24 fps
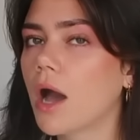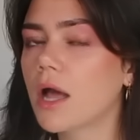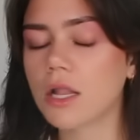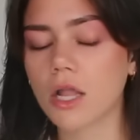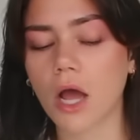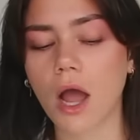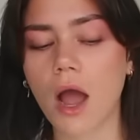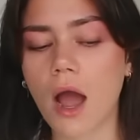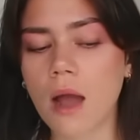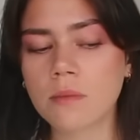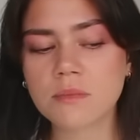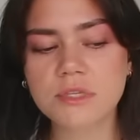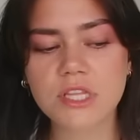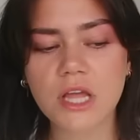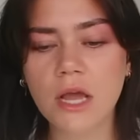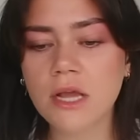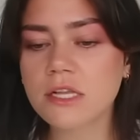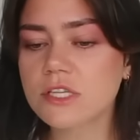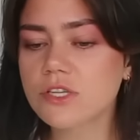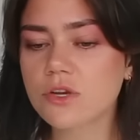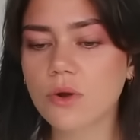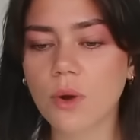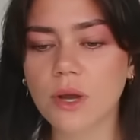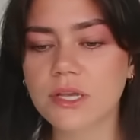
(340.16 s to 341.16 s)
Look, I'm
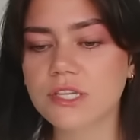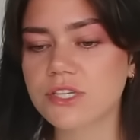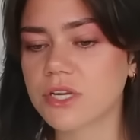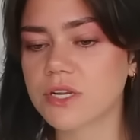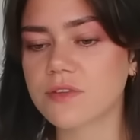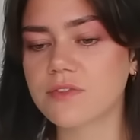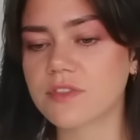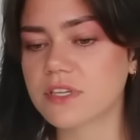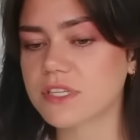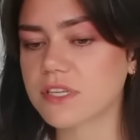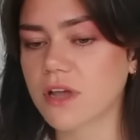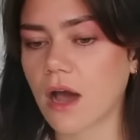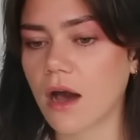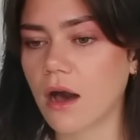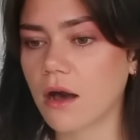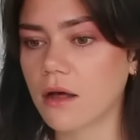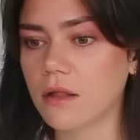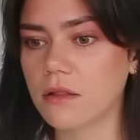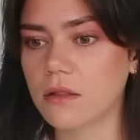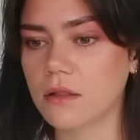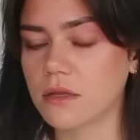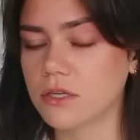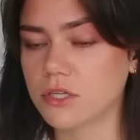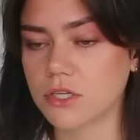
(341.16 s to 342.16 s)
starting to question if this
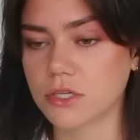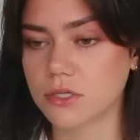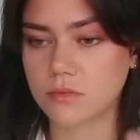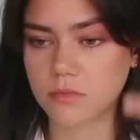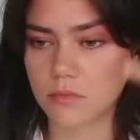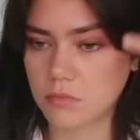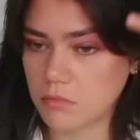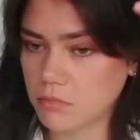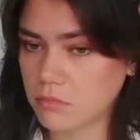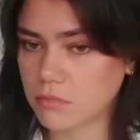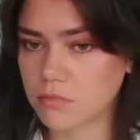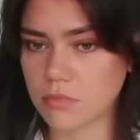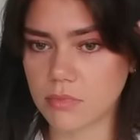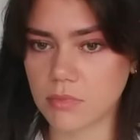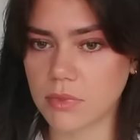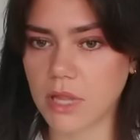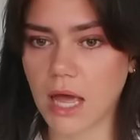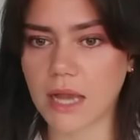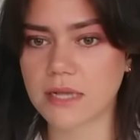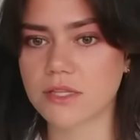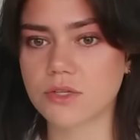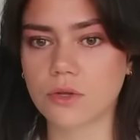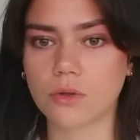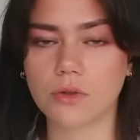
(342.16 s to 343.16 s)
girl just...
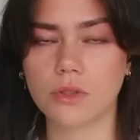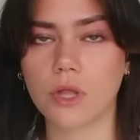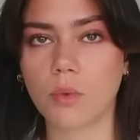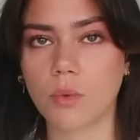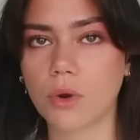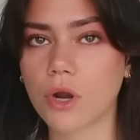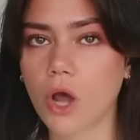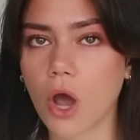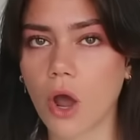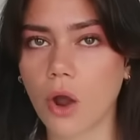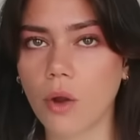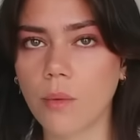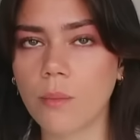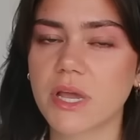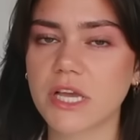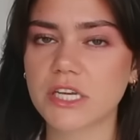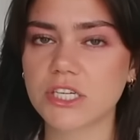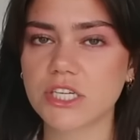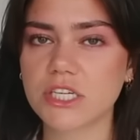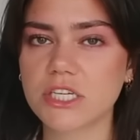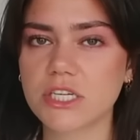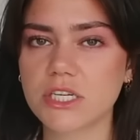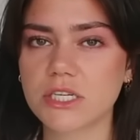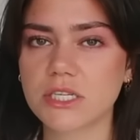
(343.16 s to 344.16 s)
lights on, no one home,
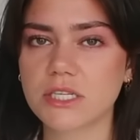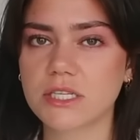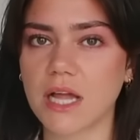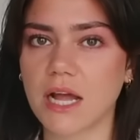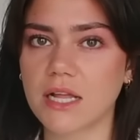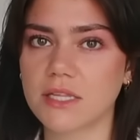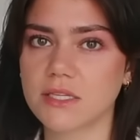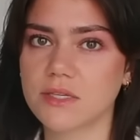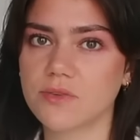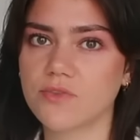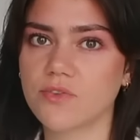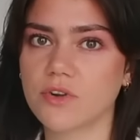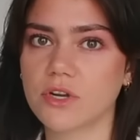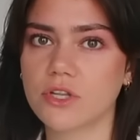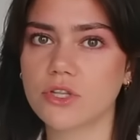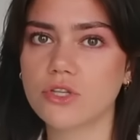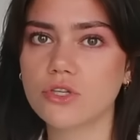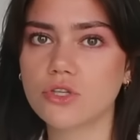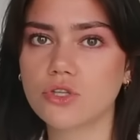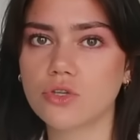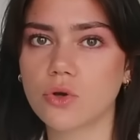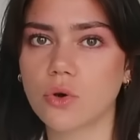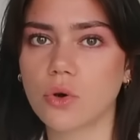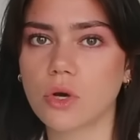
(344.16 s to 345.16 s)
because she just stands in front of
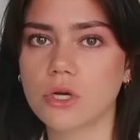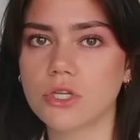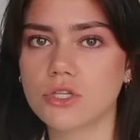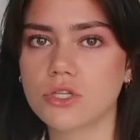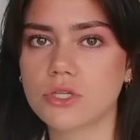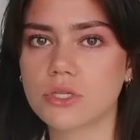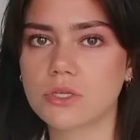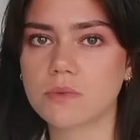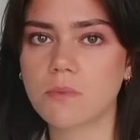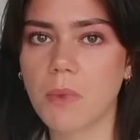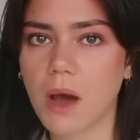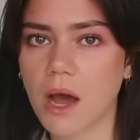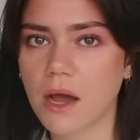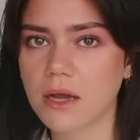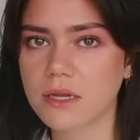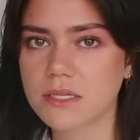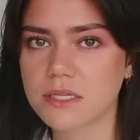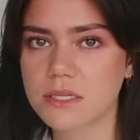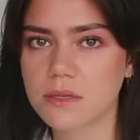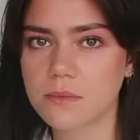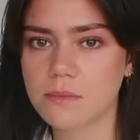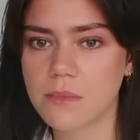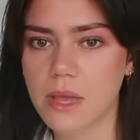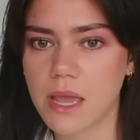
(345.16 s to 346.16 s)
the door and
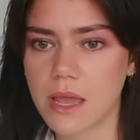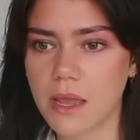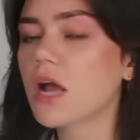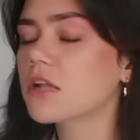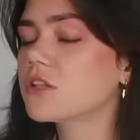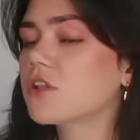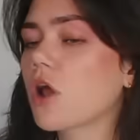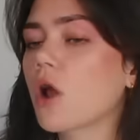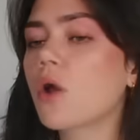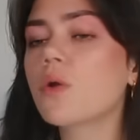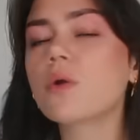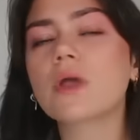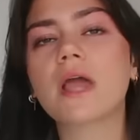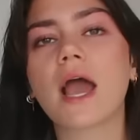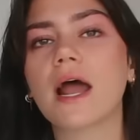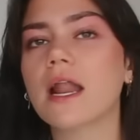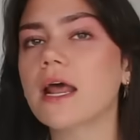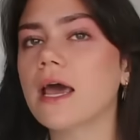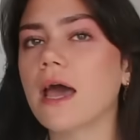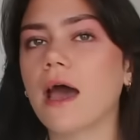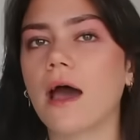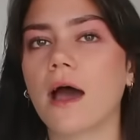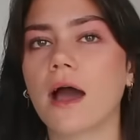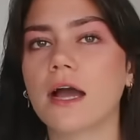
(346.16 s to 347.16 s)
smirks at me. I don't get
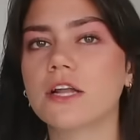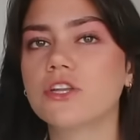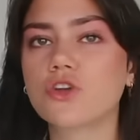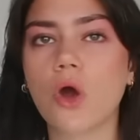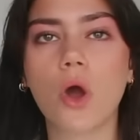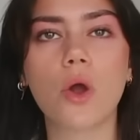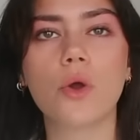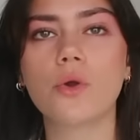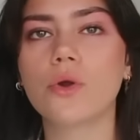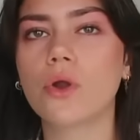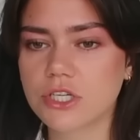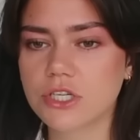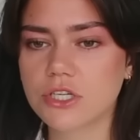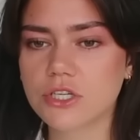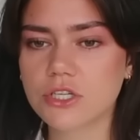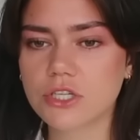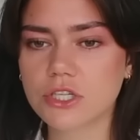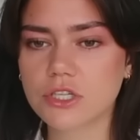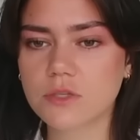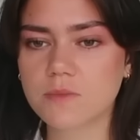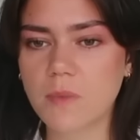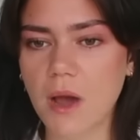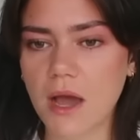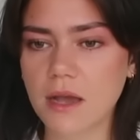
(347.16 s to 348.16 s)
it. She just
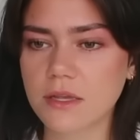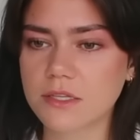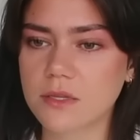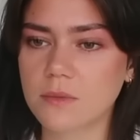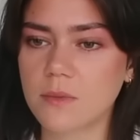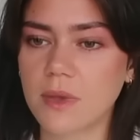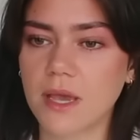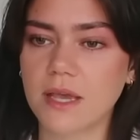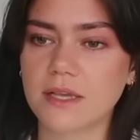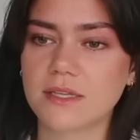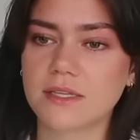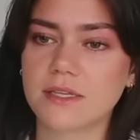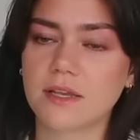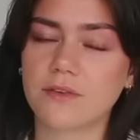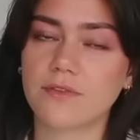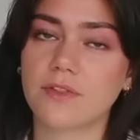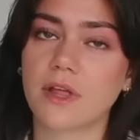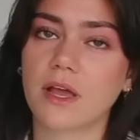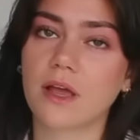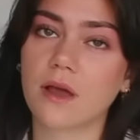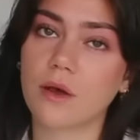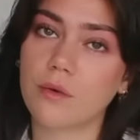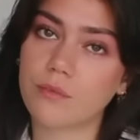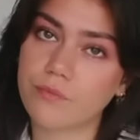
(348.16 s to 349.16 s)
smirks at me as if
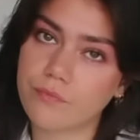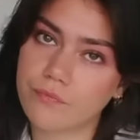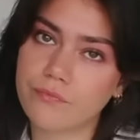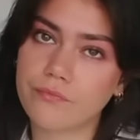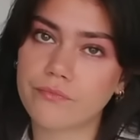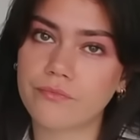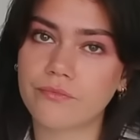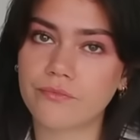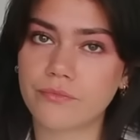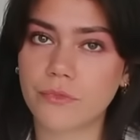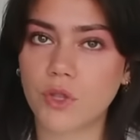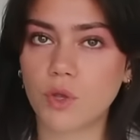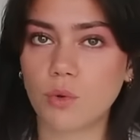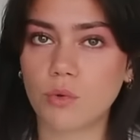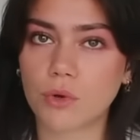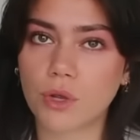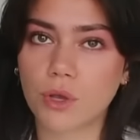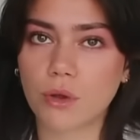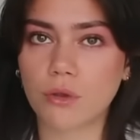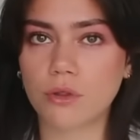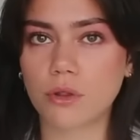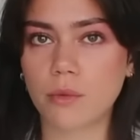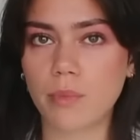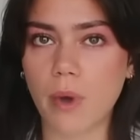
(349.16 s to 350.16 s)
like, you want
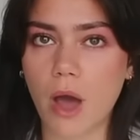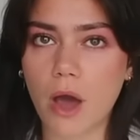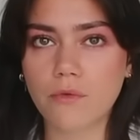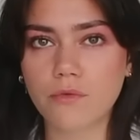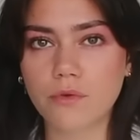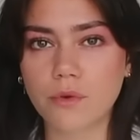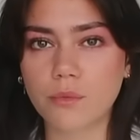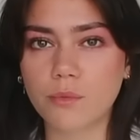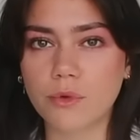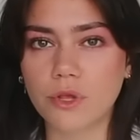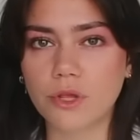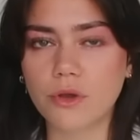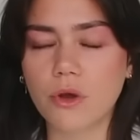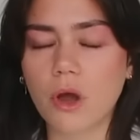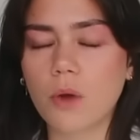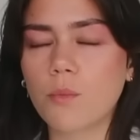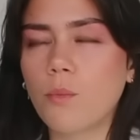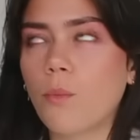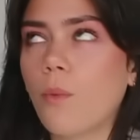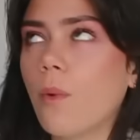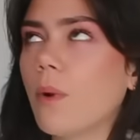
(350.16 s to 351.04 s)
to go in the bathroom? Will you?